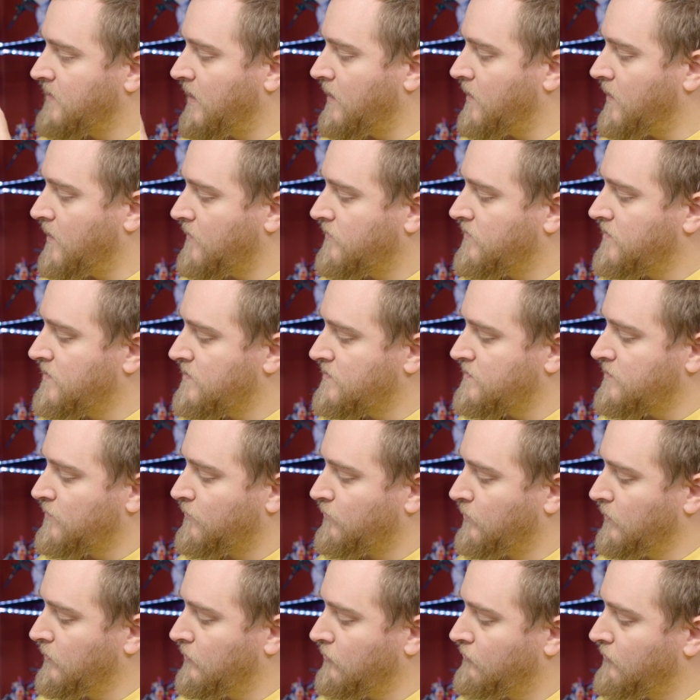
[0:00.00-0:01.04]
I got this
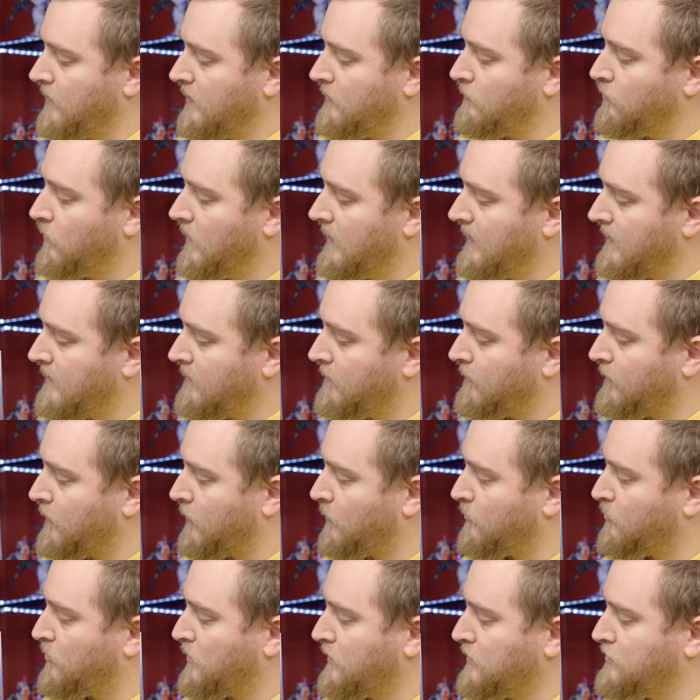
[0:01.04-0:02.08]
real grade wing for
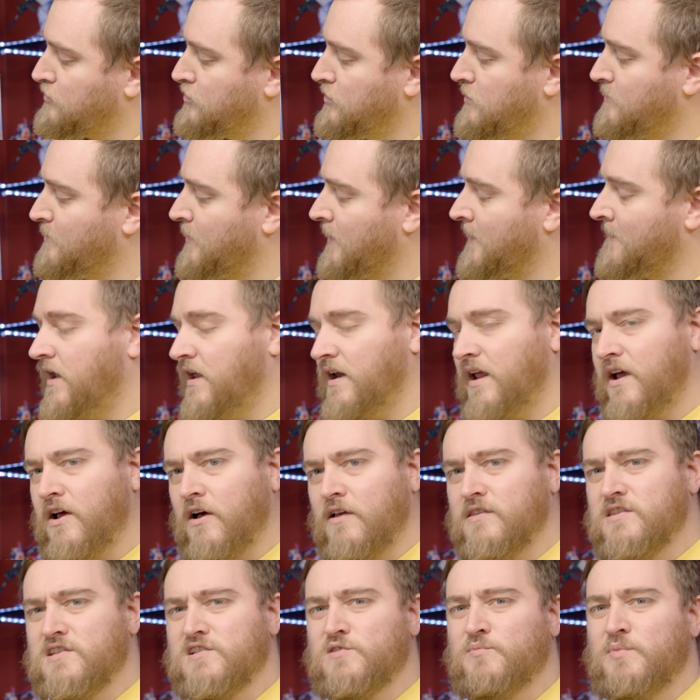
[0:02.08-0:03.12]
pretty cheap. And I
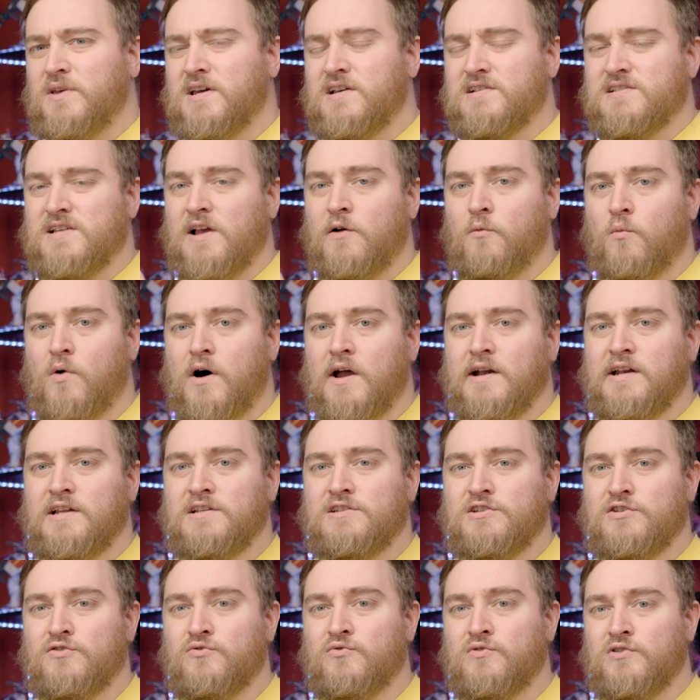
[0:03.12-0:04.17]
got this because I wanted
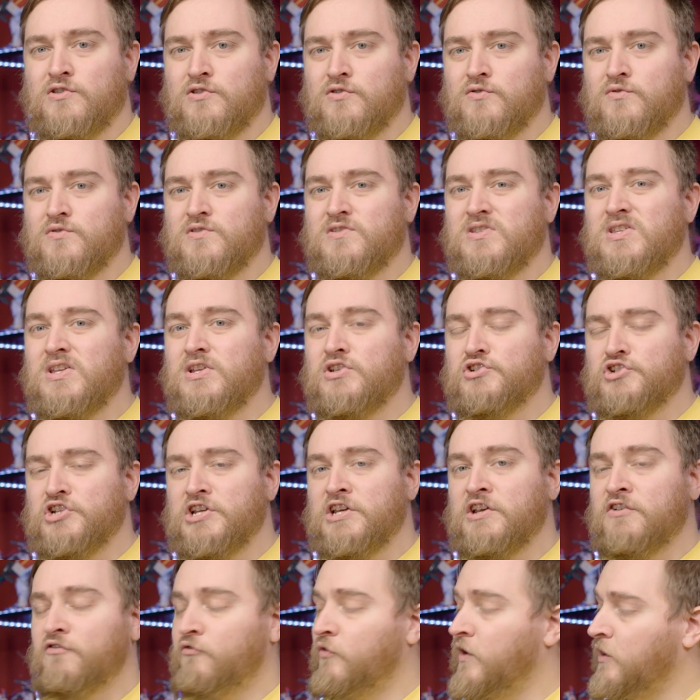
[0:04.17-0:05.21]
to use the
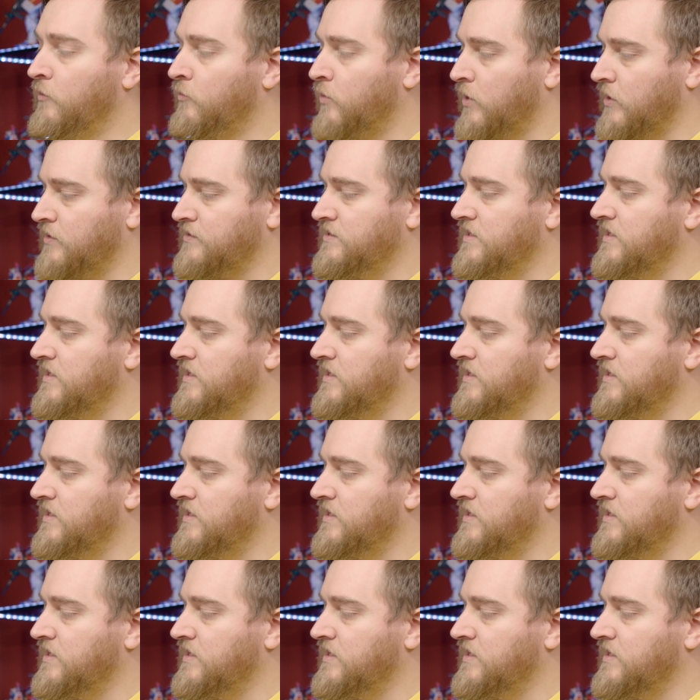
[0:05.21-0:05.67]
G rework